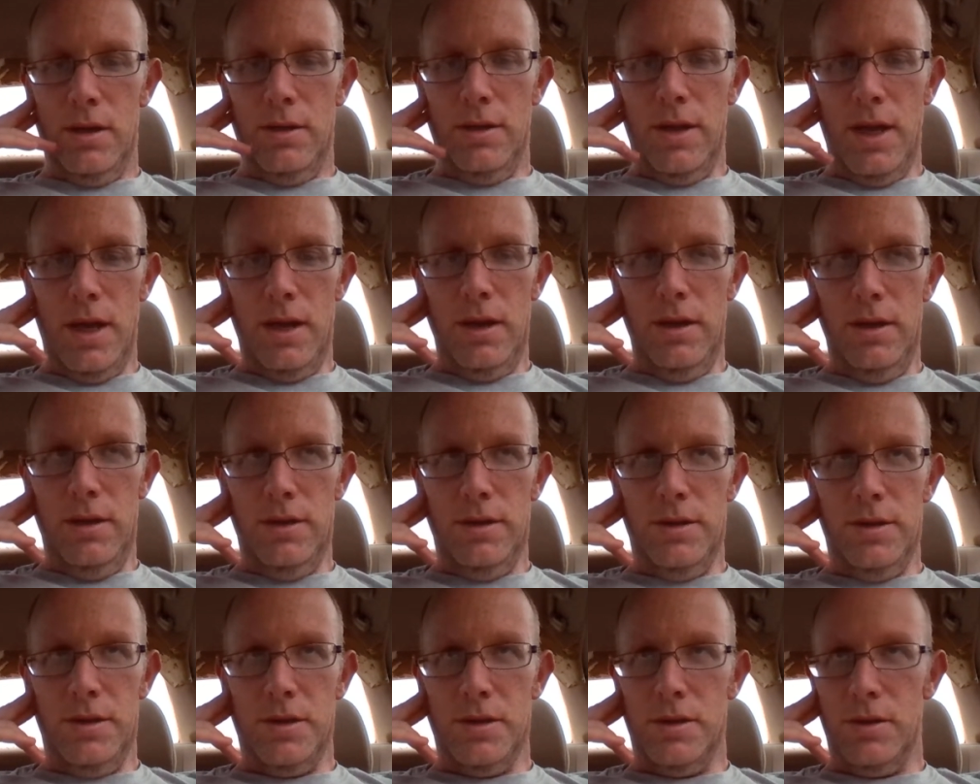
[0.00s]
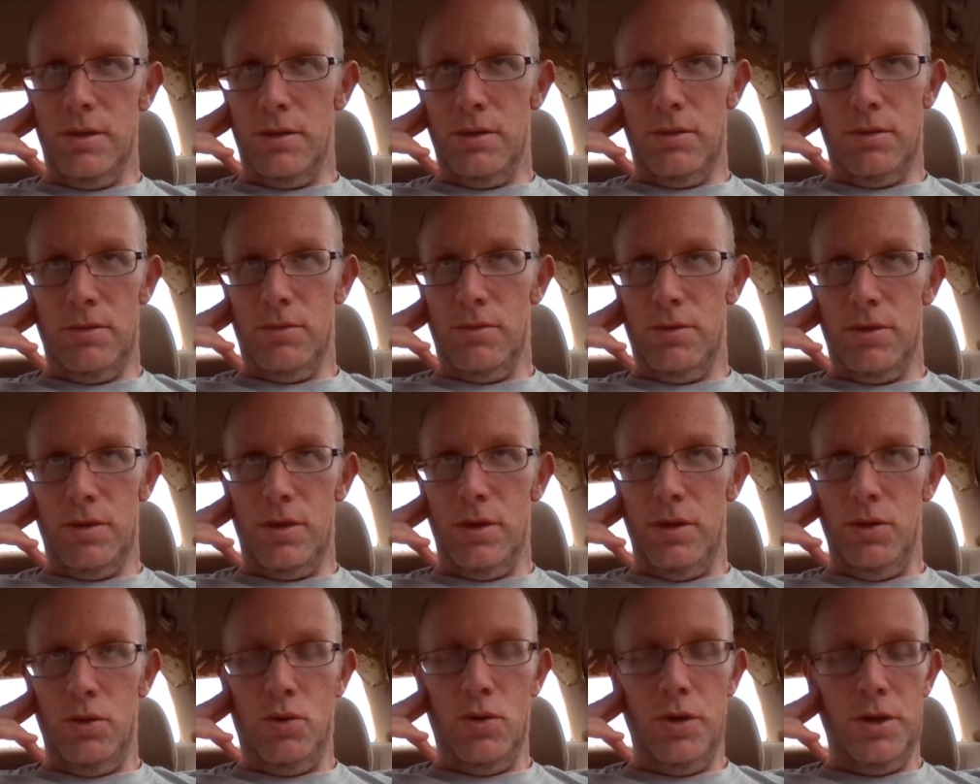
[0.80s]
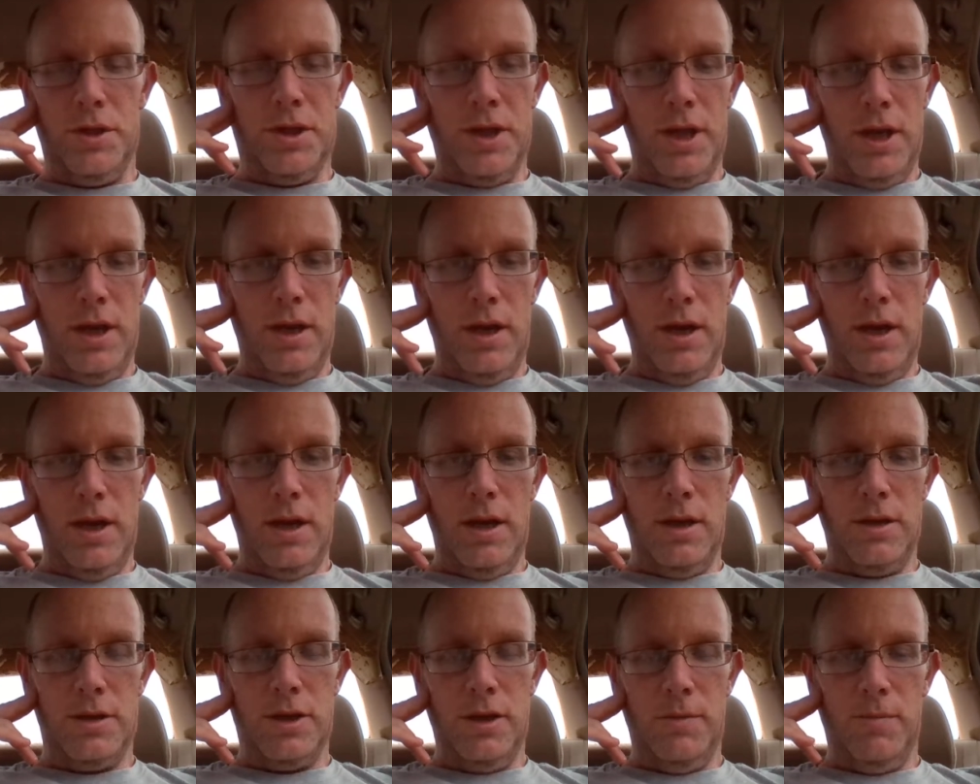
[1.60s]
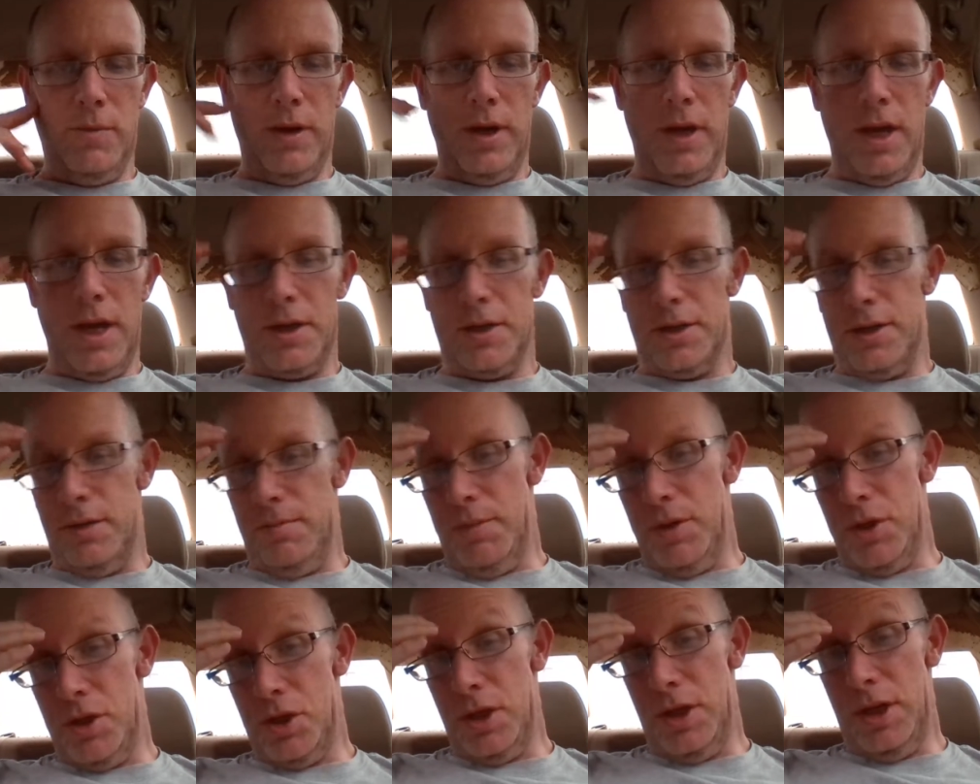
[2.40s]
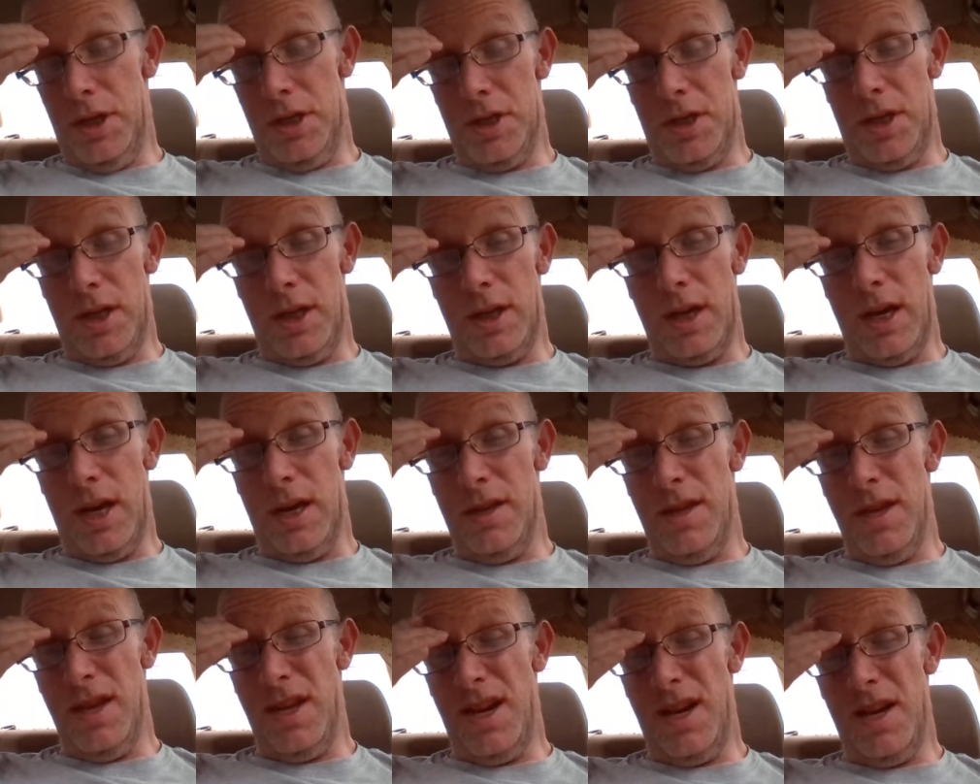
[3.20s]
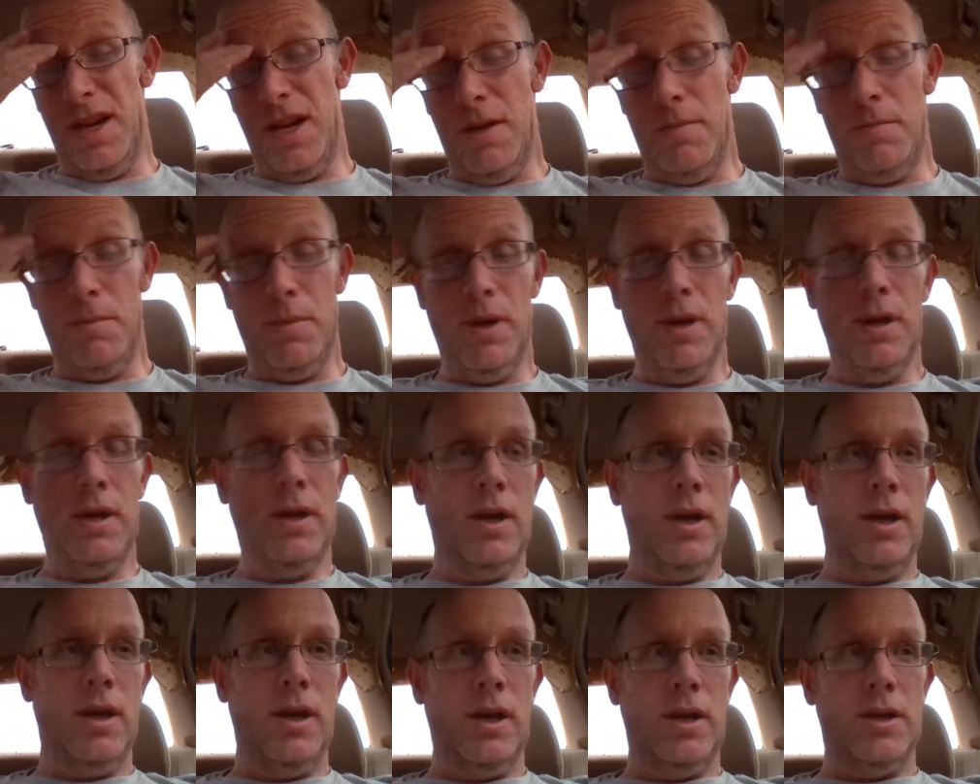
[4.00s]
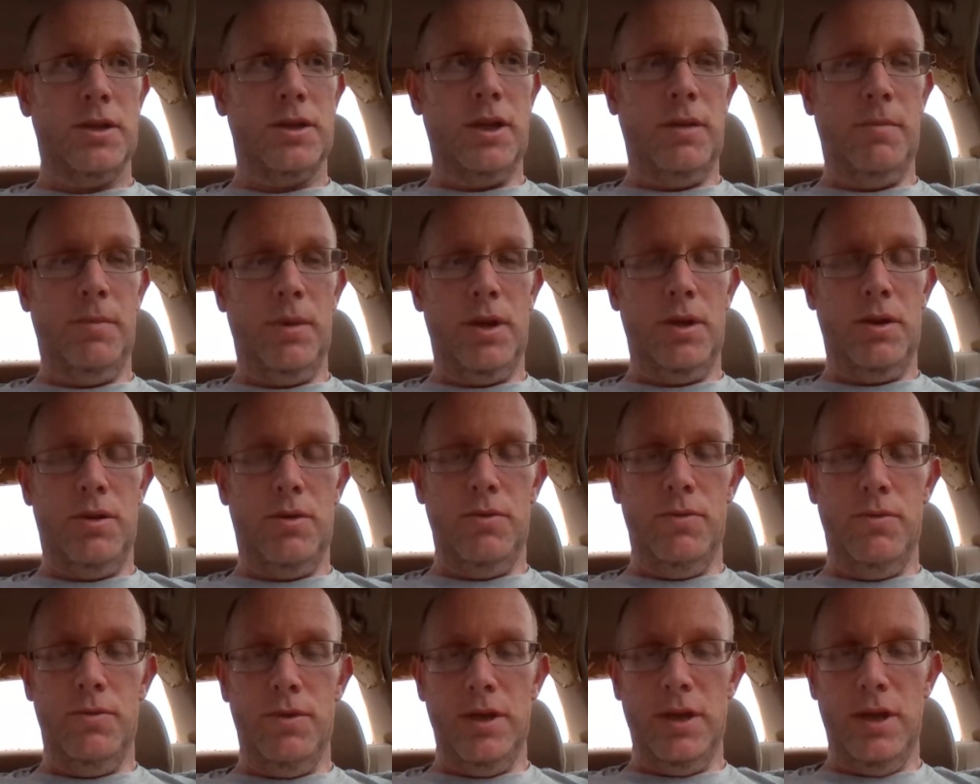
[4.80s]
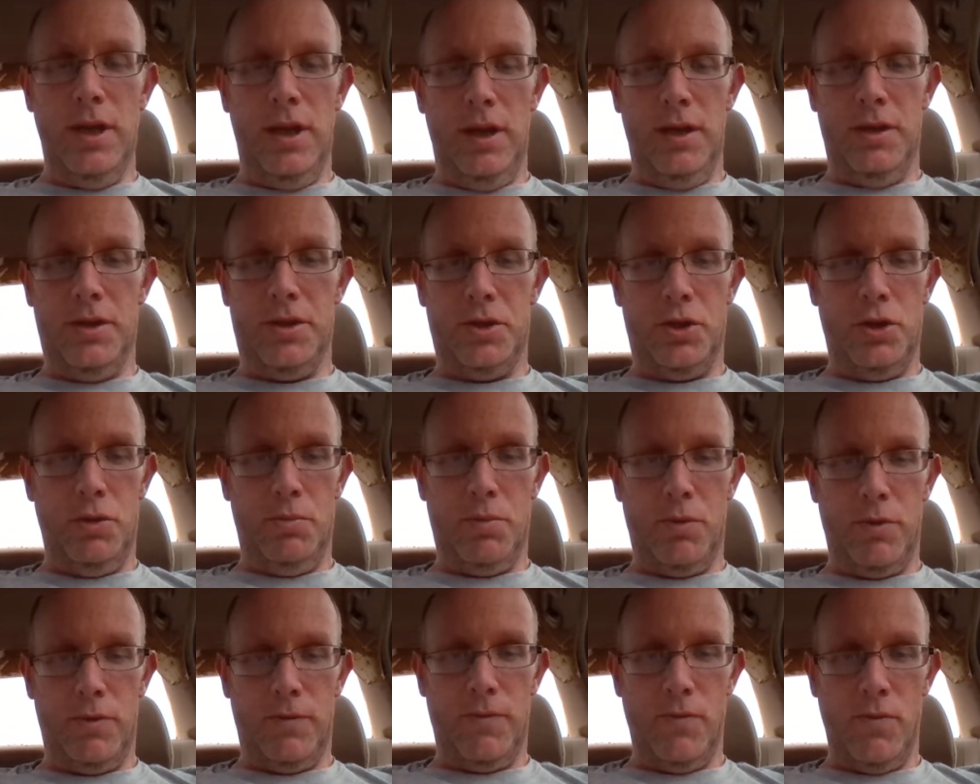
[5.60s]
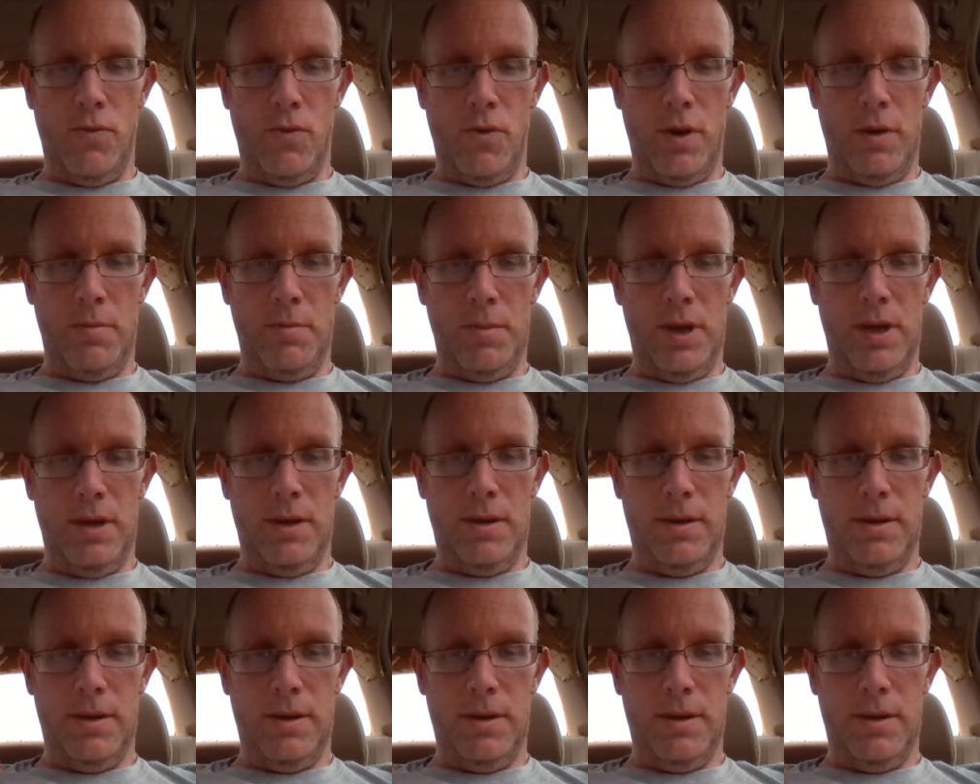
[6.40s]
that is, you could say, somewhat exhibitionistic. I think I am somebody who needs to perform